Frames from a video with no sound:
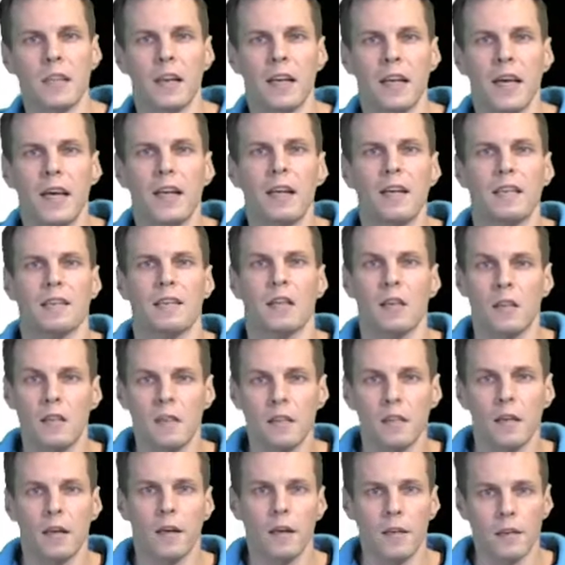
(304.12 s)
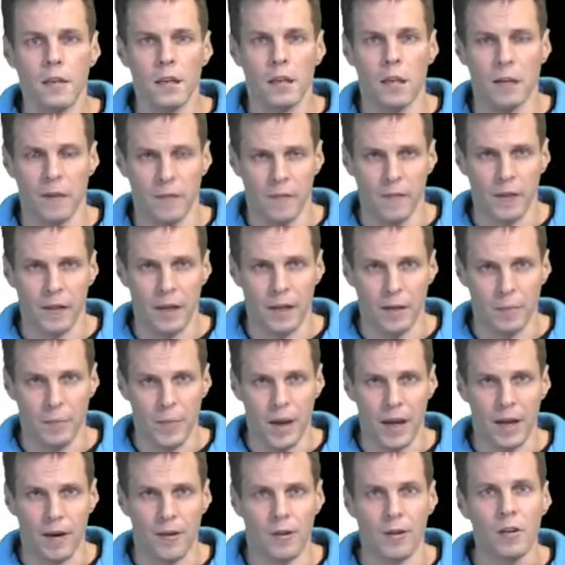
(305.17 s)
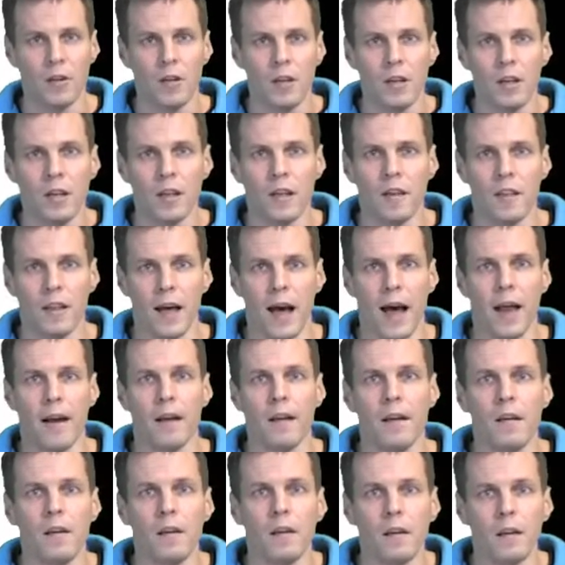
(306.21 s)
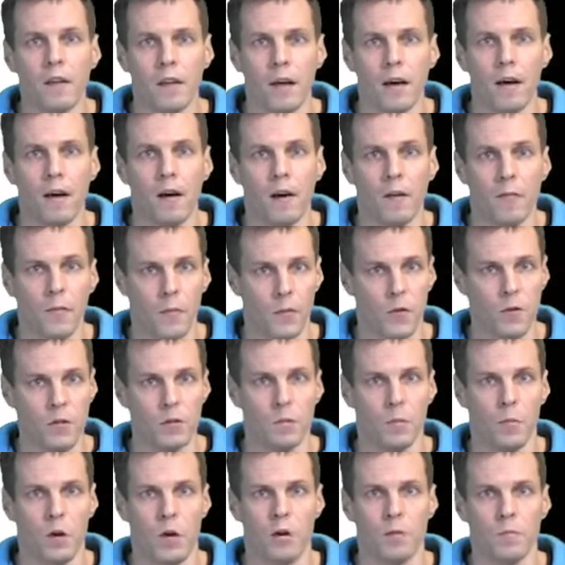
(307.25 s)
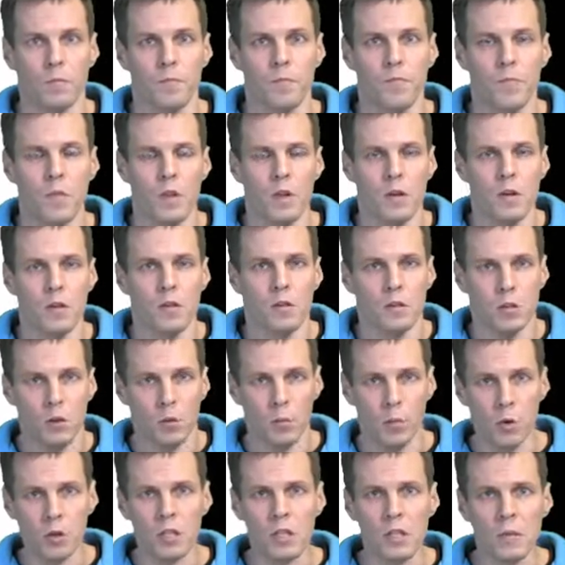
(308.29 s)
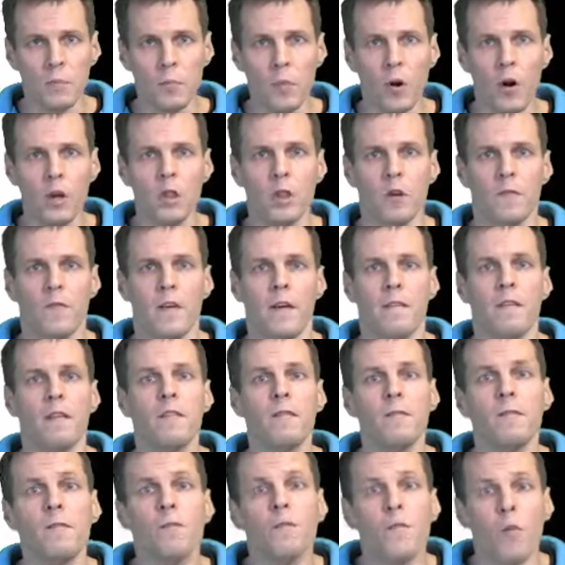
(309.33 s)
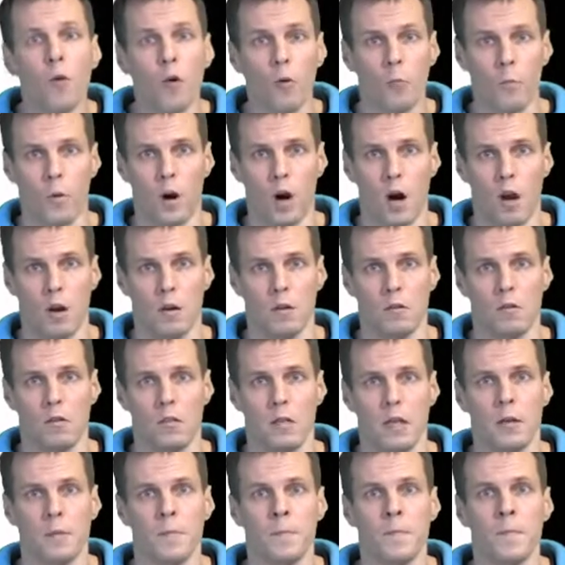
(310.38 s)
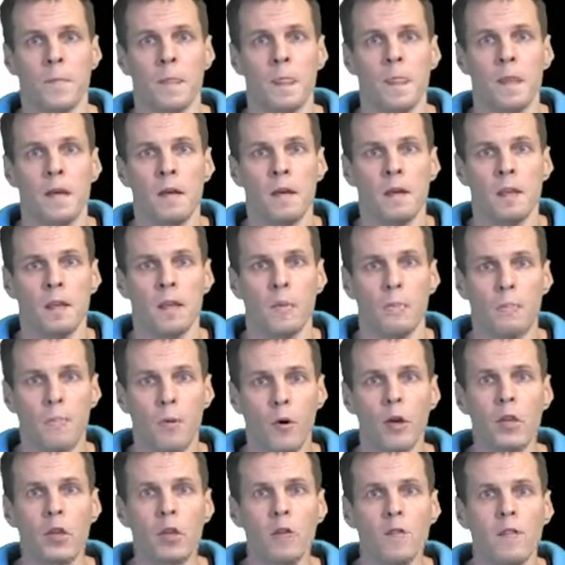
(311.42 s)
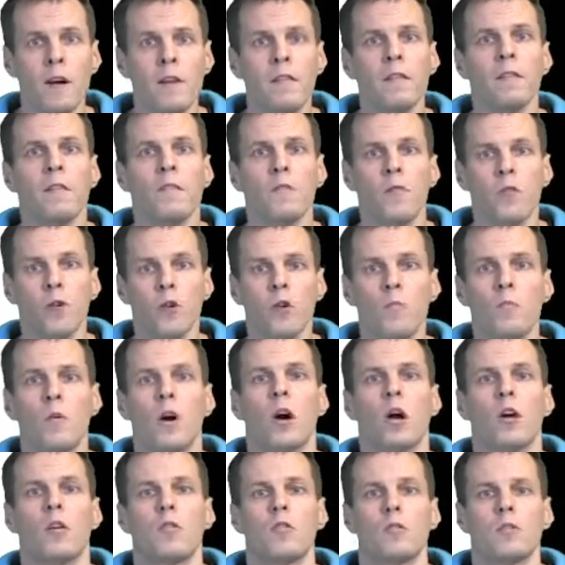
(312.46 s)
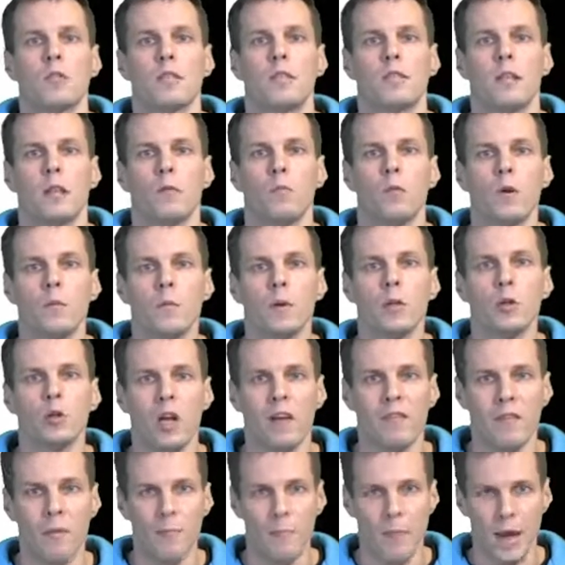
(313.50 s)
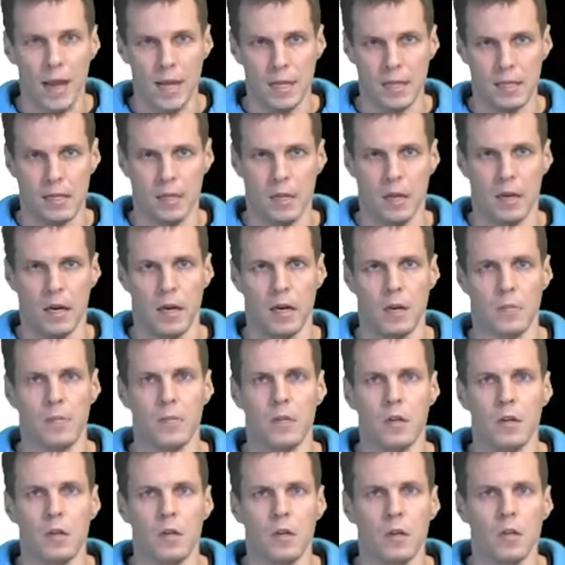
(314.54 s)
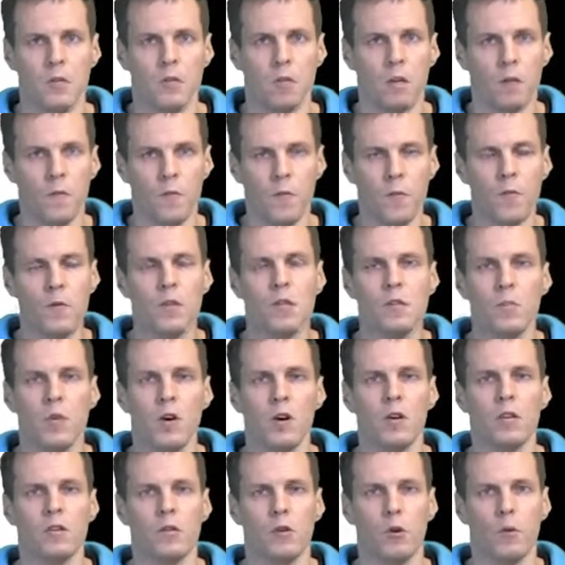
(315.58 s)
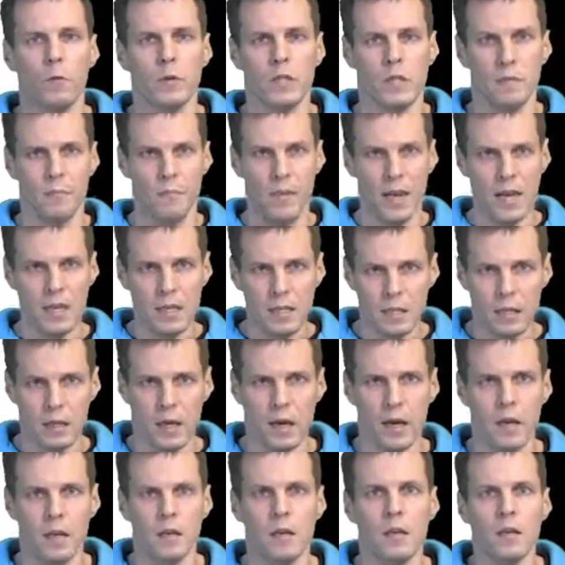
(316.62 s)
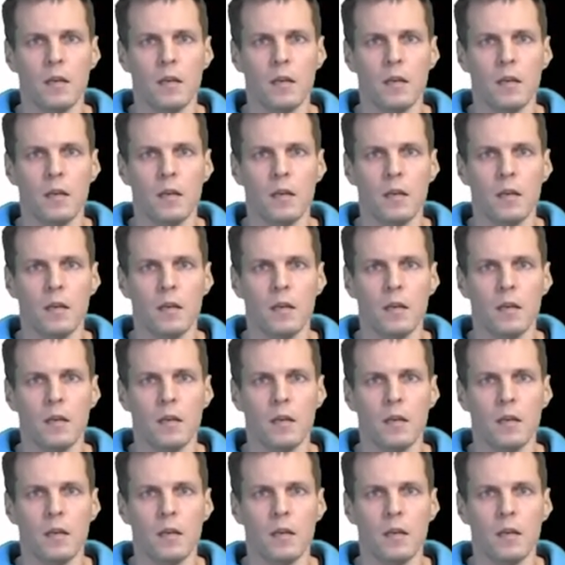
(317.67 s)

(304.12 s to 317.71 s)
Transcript: data statistically significantly better than the first model. So what's the point of having four models then? The point of having four models is that we want to have a baseline. So the first model is always a baseline